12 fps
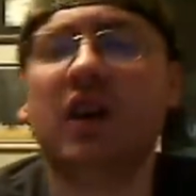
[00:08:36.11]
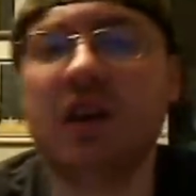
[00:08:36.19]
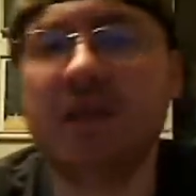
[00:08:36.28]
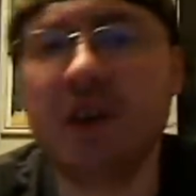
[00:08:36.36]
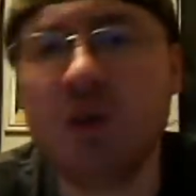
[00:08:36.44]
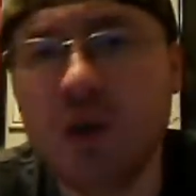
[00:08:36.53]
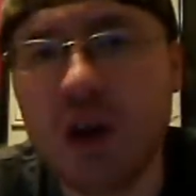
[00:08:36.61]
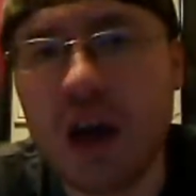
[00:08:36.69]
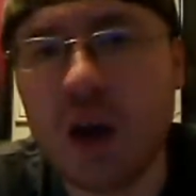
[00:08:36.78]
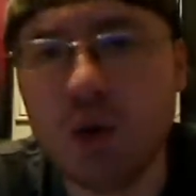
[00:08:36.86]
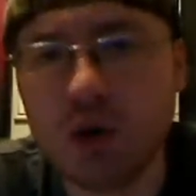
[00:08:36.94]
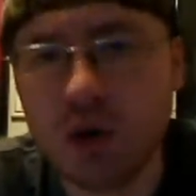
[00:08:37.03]
if they,
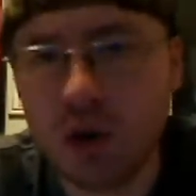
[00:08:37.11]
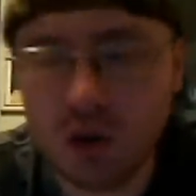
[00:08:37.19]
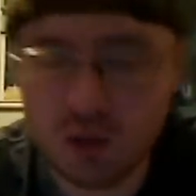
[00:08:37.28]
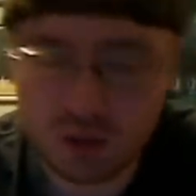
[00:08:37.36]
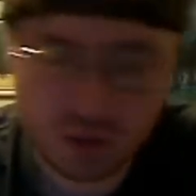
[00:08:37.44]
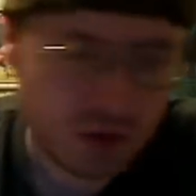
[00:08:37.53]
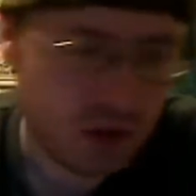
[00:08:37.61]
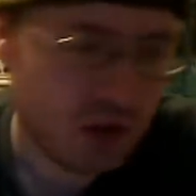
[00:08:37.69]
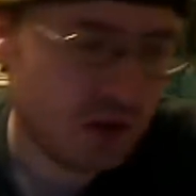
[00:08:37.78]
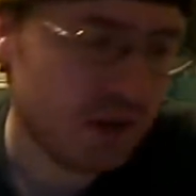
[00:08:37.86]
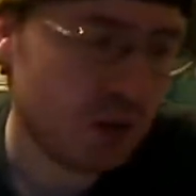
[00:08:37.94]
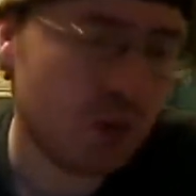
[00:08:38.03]
I work alone.
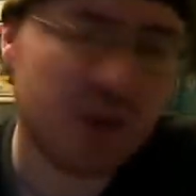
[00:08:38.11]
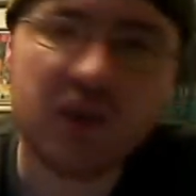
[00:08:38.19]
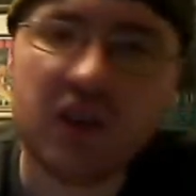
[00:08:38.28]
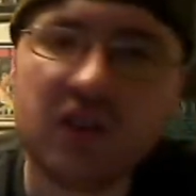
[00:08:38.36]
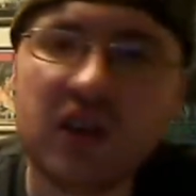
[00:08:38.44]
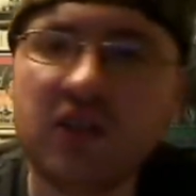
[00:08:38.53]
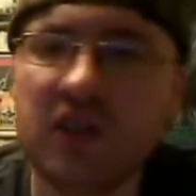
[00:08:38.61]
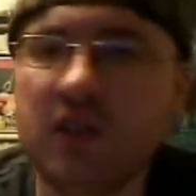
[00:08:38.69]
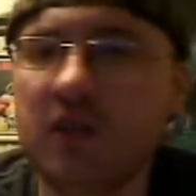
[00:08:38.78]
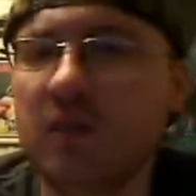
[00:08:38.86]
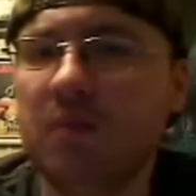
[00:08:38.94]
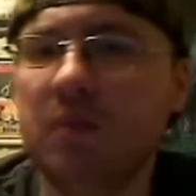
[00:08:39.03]
If anyone says I
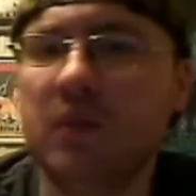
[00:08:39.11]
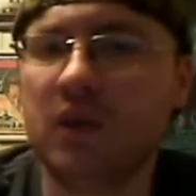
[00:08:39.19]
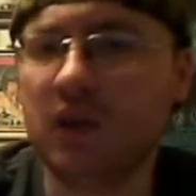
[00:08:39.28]
sent them,